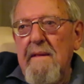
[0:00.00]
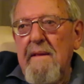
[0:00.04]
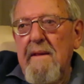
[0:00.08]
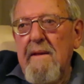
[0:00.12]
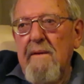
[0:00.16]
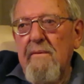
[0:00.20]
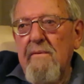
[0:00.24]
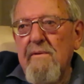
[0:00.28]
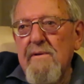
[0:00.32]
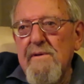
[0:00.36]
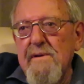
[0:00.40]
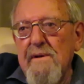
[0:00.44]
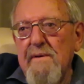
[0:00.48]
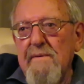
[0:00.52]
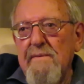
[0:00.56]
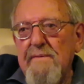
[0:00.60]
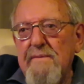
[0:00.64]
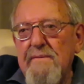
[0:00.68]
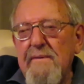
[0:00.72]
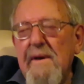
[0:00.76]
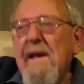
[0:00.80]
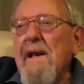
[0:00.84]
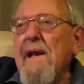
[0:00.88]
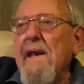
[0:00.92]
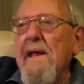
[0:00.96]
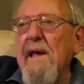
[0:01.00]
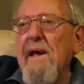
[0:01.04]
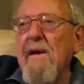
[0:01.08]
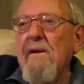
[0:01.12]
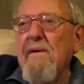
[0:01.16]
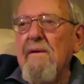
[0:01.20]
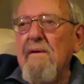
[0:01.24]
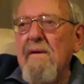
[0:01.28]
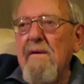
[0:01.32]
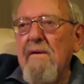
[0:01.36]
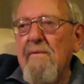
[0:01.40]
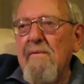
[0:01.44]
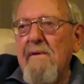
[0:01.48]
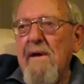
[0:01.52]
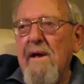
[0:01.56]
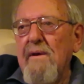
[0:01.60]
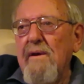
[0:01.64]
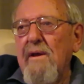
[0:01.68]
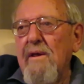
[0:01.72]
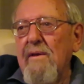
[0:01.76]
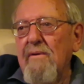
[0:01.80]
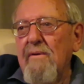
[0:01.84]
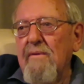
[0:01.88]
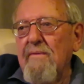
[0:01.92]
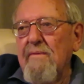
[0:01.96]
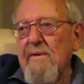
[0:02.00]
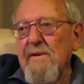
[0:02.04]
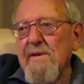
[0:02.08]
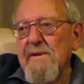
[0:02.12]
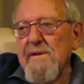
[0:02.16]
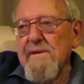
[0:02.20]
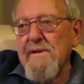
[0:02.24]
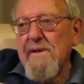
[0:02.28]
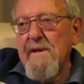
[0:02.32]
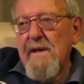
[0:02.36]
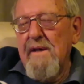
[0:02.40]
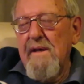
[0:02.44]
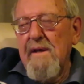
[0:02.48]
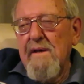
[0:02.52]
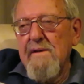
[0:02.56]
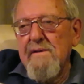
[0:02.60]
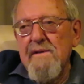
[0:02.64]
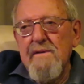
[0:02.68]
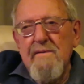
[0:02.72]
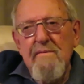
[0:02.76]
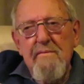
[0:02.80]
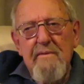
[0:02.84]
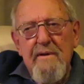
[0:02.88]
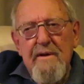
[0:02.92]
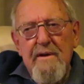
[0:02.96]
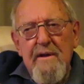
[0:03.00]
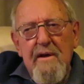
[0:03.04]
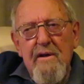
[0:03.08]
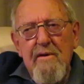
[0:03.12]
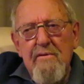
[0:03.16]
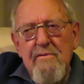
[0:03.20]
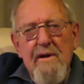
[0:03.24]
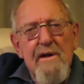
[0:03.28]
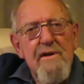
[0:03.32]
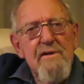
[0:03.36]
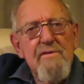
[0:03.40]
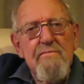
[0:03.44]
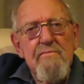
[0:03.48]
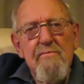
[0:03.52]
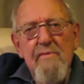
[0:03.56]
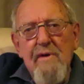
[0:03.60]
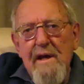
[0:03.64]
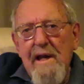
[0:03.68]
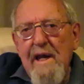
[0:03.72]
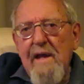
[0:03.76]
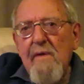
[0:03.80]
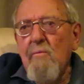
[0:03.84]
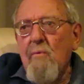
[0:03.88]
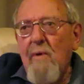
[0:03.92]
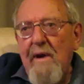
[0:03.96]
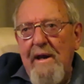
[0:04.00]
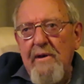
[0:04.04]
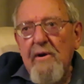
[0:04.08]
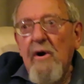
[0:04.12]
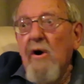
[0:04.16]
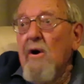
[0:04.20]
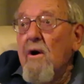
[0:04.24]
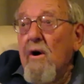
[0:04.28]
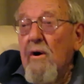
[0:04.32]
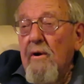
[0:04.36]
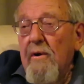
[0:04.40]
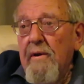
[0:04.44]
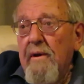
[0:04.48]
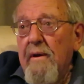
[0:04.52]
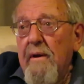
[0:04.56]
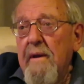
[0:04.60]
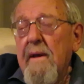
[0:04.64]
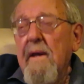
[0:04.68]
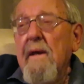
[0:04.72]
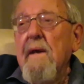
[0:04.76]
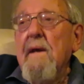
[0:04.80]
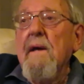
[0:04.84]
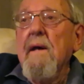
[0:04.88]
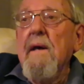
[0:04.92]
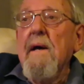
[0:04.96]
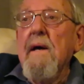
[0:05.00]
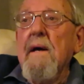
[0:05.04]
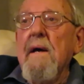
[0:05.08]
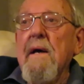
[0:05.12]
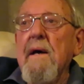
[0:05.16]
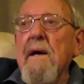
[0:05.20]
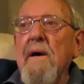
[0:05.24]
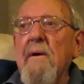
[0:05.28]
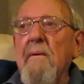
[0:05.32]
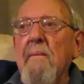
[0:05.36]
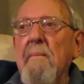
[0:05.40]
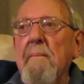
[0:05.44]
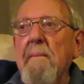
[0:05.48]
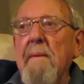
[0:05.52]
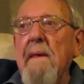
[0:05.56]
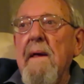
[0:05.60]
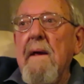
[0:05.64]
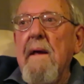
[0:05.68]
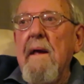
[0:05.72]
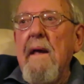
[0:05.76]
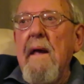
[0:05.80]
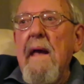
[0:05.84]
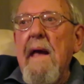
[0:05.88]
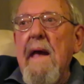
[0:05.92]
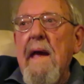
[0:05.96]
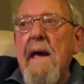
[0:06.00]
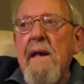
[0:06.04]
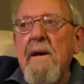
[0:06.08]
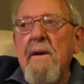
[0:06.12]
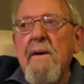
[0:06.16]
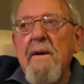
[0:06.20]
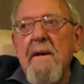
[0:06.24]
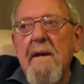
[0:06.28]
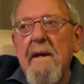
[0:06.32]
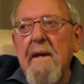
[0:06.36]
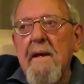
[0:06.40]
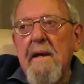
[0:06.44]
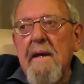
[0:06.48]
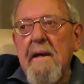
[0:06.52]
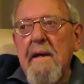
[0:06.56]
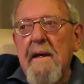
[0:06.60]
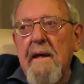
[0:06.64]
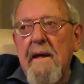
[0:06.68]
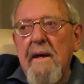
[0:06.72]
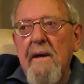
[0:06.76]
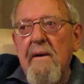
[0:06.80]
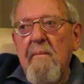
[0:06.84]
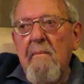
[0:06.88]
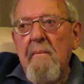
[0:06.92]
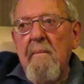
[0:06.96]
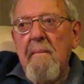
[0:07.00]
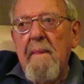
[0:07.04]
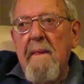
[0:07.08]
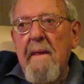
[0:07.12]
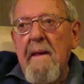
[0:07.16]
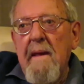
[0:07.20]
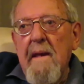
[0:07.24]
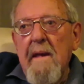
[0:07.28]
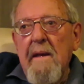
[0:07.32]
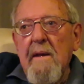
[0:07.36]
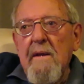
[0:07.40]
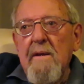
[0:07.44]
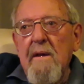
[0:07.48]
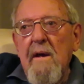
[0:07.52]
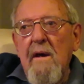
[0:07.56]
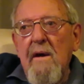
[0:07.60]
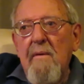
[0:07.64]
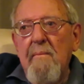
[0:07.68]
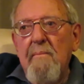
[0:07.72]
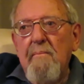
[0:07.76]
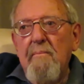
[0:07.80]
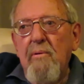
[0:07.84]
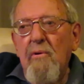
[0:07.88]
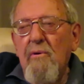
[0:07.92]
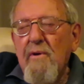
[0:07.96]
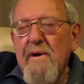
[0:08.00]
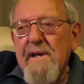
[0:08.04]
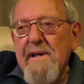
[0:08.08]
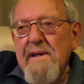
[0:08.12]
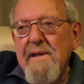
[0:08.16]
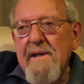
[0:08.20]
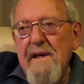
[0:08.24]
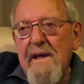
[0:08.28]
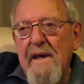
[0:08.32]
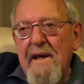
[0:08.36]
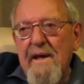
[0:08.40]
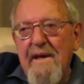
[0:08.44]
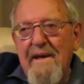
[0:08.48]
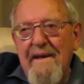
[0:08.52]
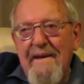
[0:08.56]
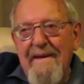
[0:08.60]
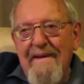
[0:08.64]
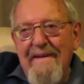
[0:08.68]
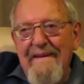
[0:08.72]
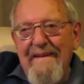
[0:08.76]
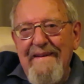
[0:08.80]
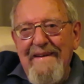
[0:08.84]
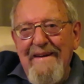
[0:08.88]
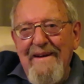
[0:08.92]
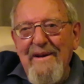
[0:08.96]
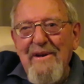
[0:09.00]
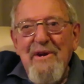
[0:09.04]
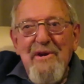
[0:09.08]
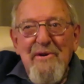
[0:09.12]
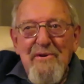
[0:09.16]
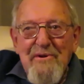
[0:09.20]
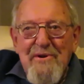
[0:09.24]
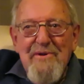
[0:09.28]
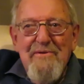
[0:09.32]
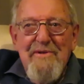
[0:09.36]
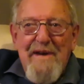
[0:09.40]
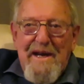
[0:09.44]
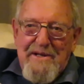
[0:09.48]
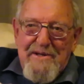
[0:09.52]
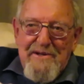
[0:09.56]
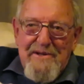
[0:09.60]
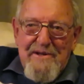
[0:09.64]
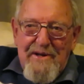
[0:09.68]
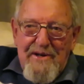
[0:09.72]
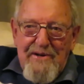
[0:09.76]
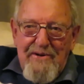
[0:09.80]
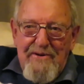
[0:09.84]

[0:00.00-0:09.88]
there was a feeling around the university as to whether CRES really went on. And appointing a new director to